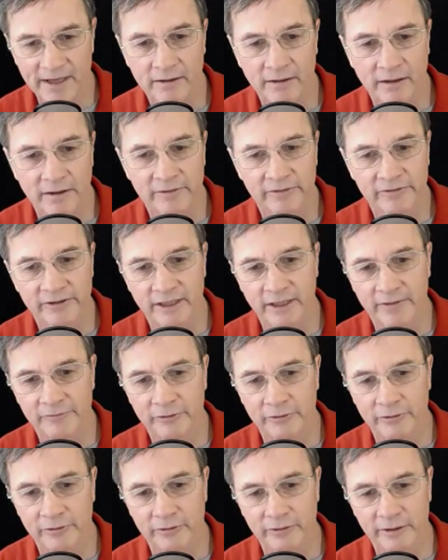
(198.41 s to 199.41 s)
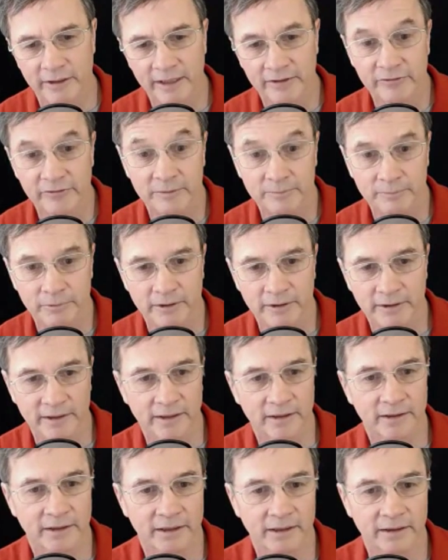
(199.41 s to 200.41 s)
on this afternoon and actually plug
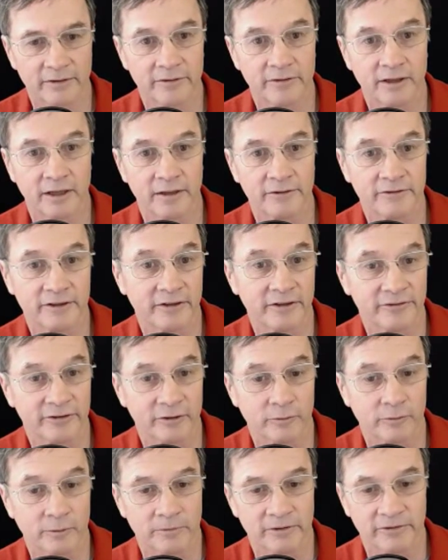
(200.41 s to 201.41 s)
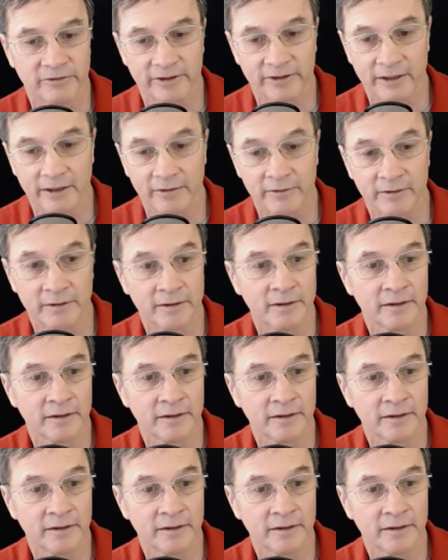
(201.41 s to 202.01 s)
in and test equipment and sound.